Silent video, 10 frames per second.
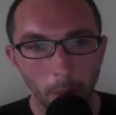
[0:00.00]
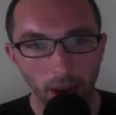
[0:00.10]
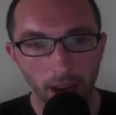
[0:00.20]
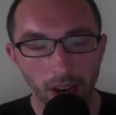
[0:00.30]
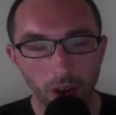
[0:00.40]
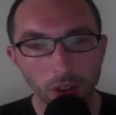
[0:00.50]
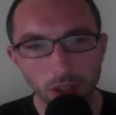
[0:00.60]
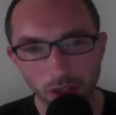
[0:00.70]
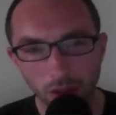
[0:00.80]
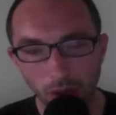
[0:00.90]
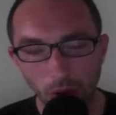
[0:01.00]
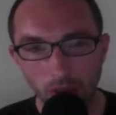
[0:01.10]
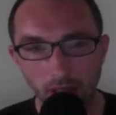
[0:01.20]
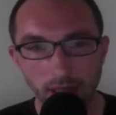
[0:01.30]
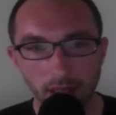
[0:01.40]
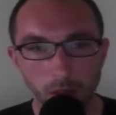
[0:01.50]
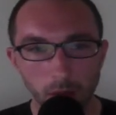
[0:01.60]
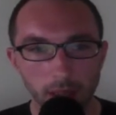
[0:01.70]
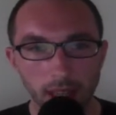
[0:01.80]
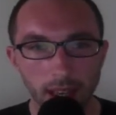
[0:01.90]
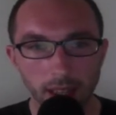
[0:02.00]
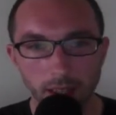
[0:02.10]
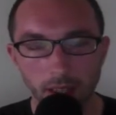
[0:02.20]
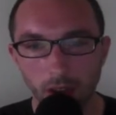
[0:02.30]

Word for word: But I also don't think that it really gets